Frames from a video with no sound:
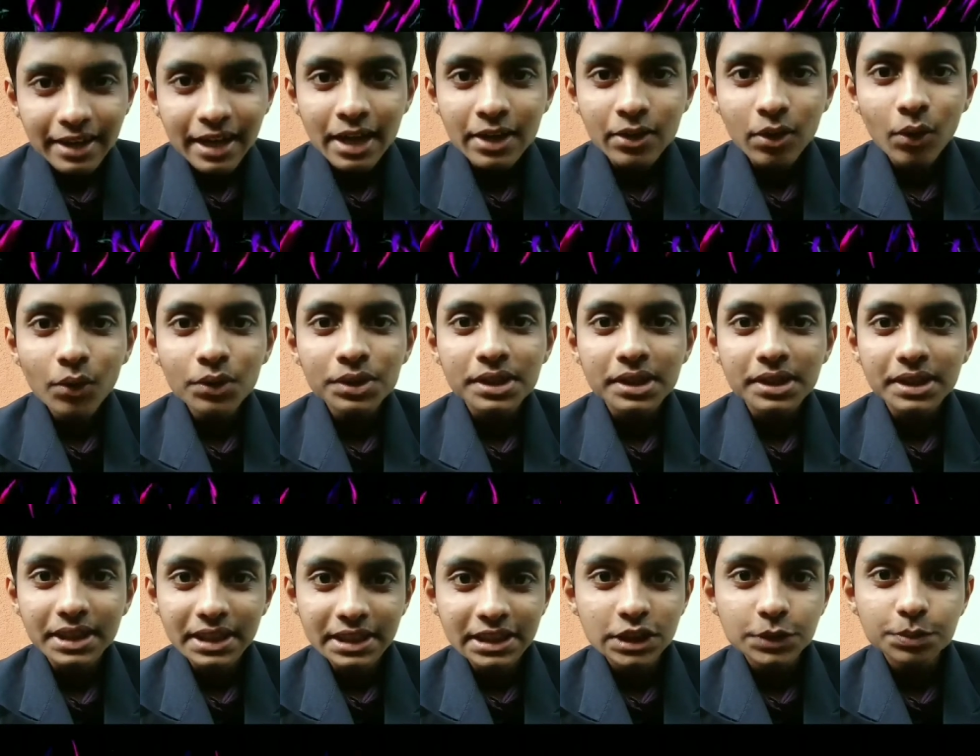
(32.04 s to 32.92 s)
an author
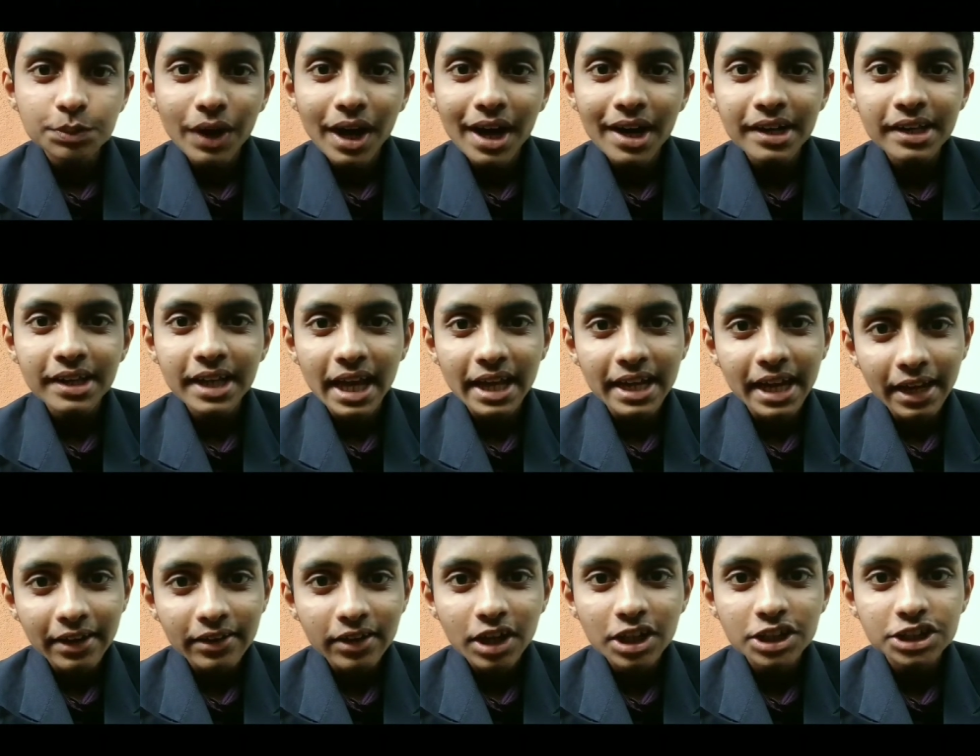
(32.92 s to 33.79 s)
inspiring and
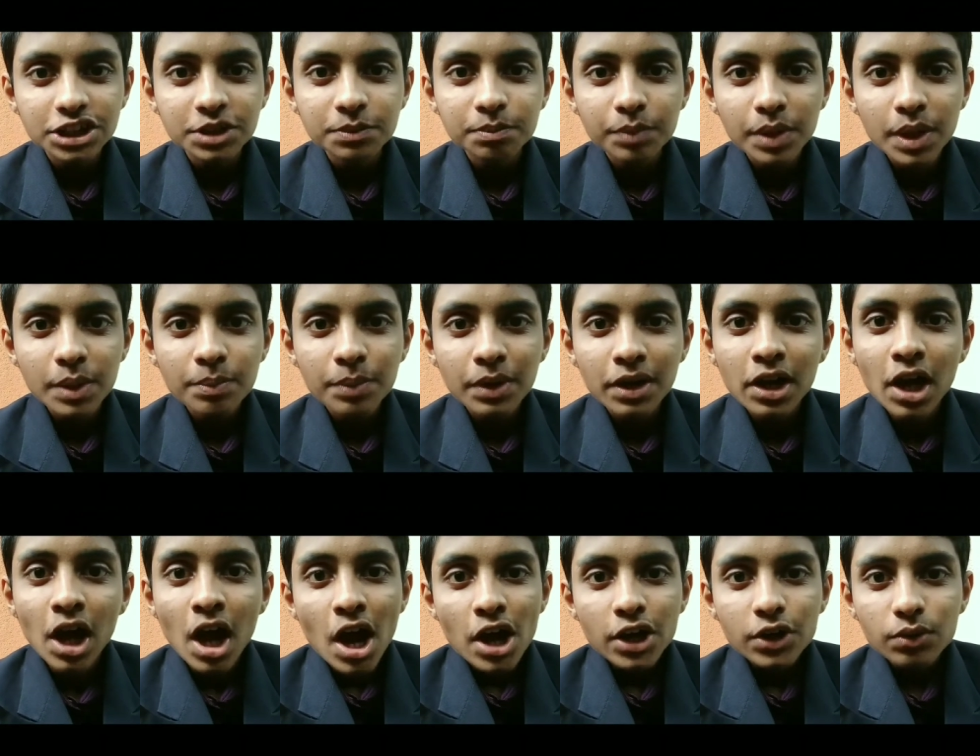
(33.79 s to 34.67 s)
encouraging people
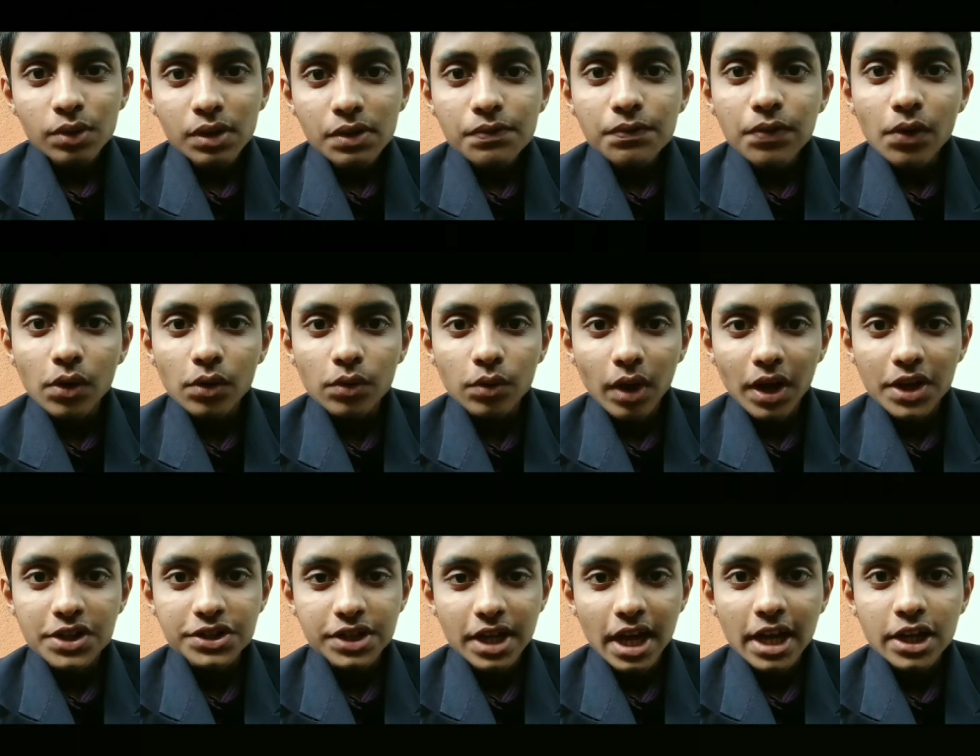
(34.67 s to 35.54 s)
to live for
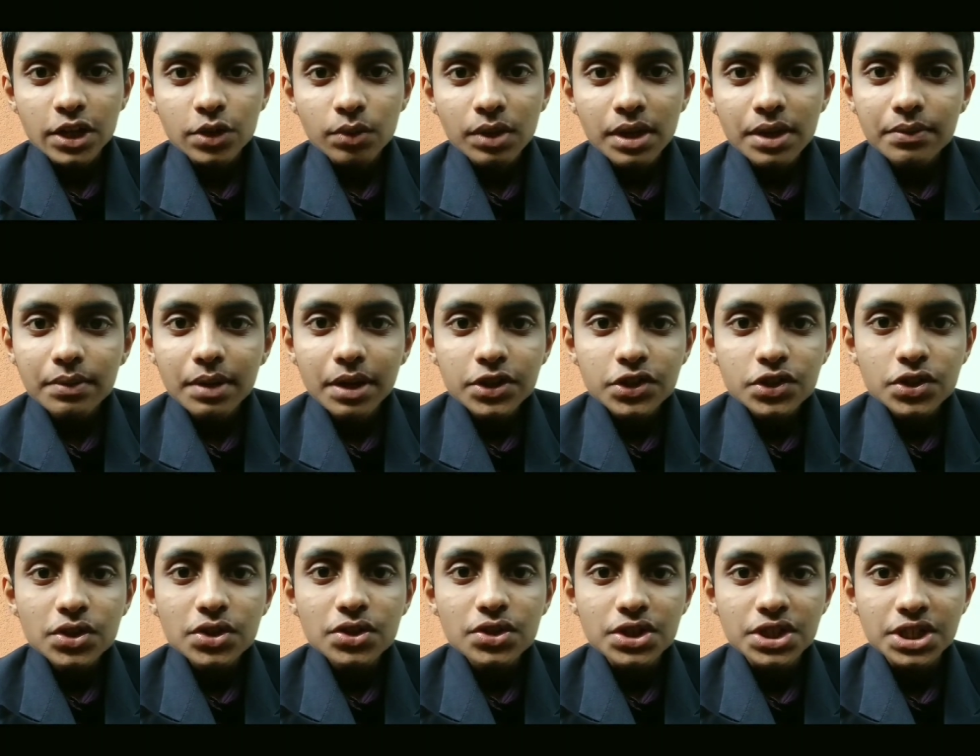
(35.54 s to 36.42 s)
Christ and to live a
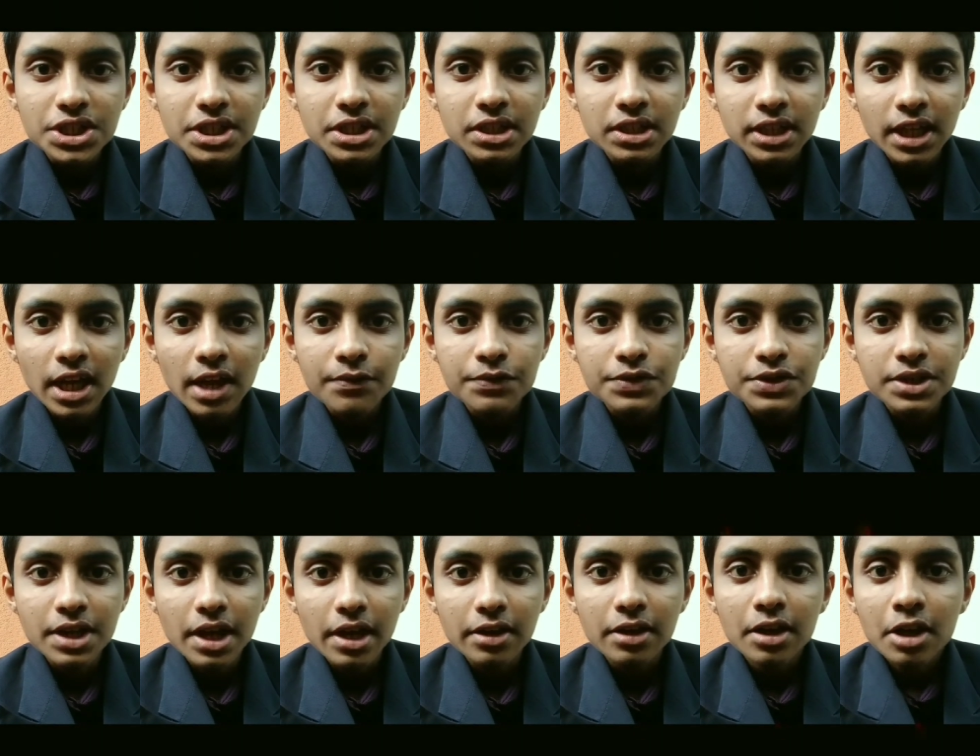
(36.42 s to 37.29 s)
true Christian
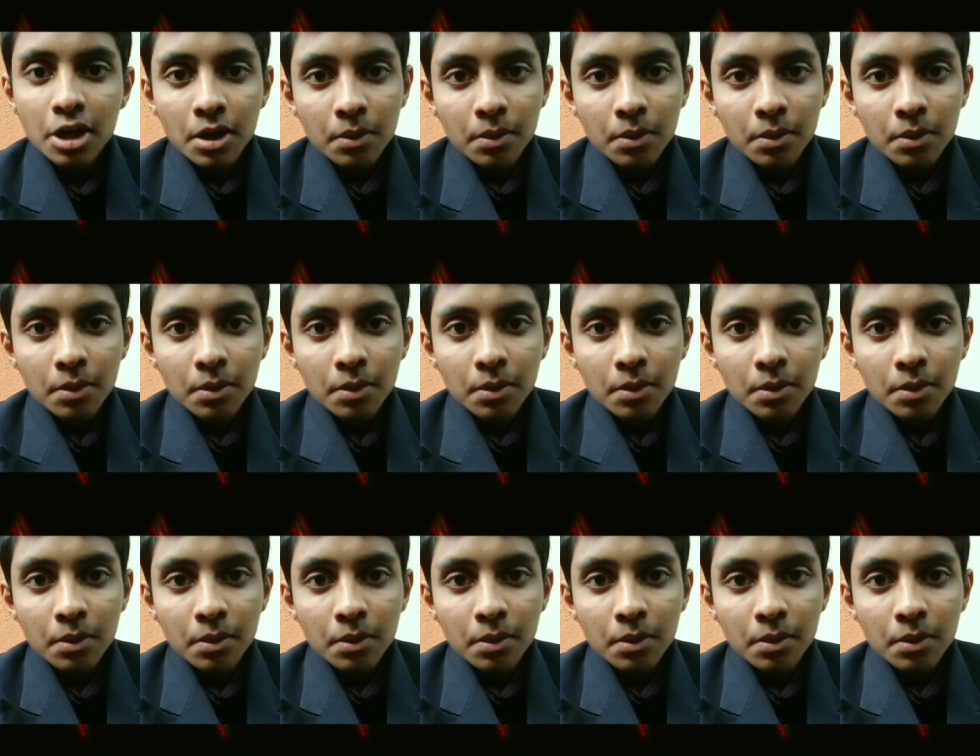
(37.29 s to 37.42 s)
lifestyle.